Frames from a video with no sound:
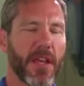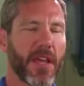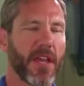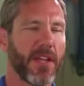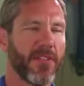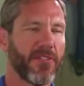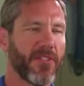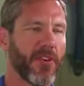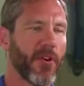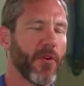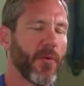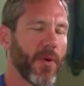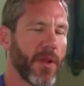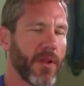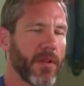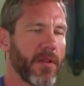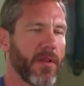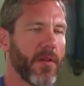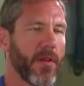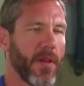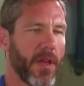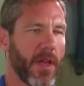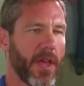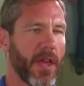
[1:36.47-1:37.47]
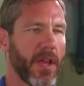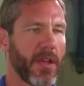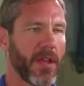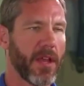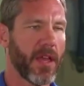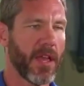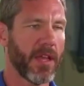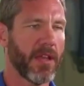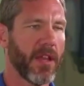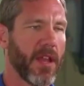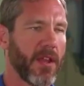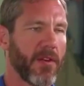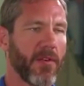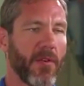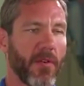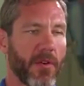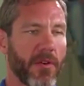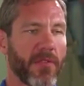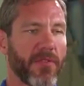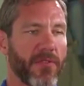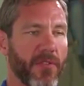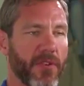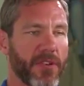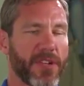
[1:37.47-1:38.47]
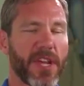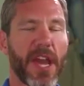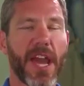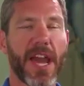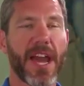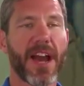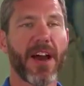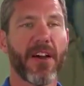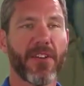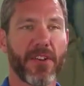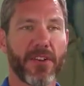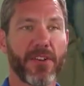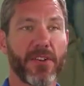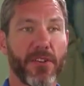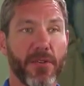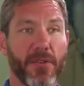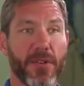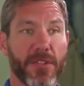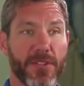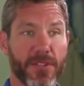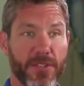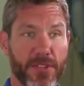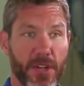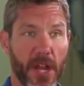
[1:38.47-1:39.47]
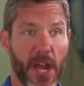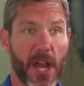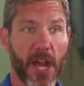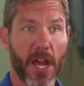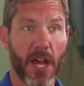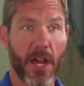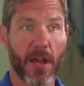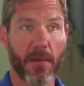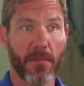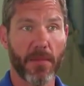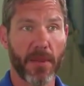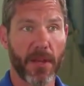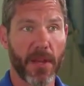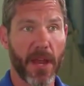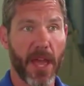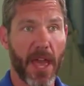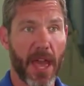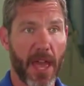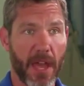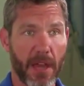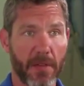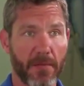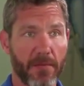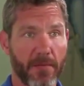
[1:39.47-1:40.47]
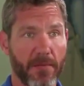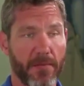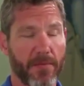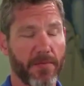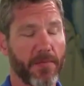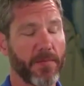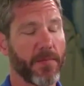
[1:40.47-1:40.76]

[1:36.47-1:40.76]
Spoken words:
And so in order for tau to do its job and